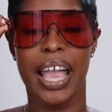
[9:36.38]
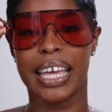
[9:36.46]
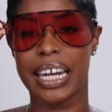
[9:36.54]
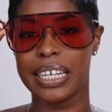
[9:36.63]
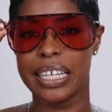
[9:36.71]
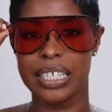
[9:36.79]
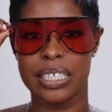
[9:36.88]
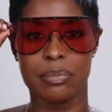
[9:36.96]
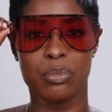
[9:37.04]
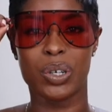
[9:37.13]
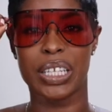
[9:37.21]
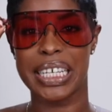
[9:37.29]
and I needed
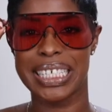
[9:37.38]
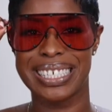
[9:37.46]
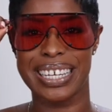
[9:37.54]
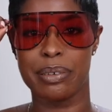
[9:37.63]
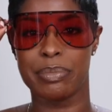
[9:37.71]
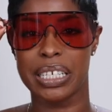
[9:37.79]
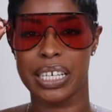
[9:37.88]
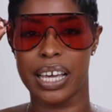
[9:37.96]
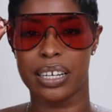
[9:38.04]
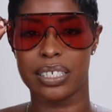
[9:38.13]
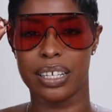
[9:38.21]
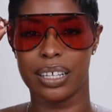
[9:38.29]
some more like statement
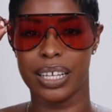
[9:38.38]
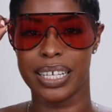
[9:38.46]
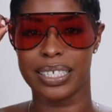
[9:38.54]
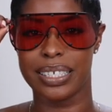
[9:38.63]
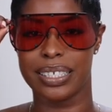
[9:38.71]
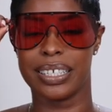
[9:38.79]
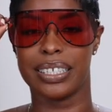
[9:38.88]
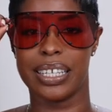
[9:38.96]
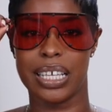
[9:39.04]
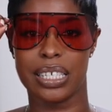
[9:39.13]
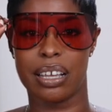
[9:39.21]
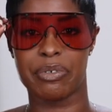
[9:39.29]
kind of sunglasses and
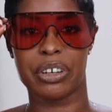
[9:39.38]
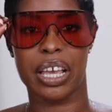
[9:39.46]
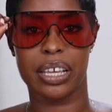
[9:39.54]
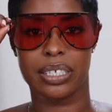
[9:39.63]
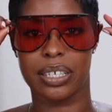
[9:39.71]
less every day.